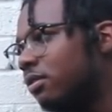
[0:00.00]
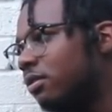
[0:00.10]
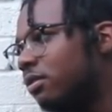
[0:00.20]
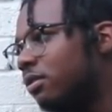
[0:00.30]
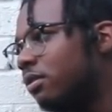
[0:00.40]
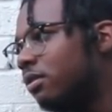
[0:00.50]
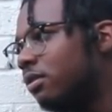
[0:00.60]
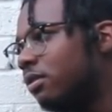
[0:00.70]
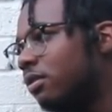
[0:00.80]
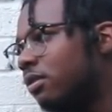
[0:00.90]

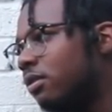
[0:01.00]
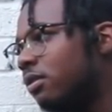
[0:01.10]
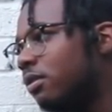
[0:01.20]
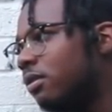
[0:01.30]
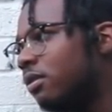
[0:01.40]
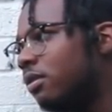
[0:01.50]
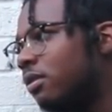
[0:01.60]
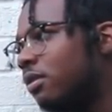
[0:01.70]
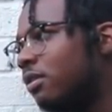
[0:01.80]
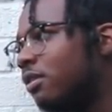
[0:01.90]

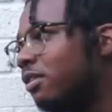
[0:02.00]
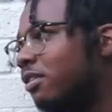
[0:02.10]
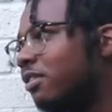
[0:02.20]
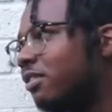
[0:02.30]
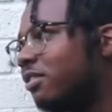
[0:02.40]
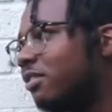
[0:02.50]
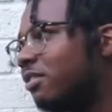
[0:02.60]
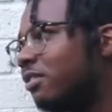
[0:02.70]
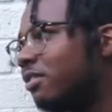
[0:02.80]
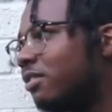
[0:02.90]

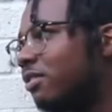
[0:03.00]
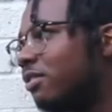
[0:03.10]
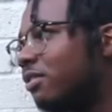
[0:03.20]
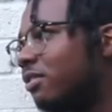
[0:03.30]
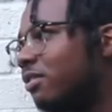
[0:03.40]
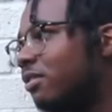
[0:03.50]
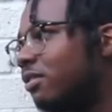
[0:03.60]
(not speaking)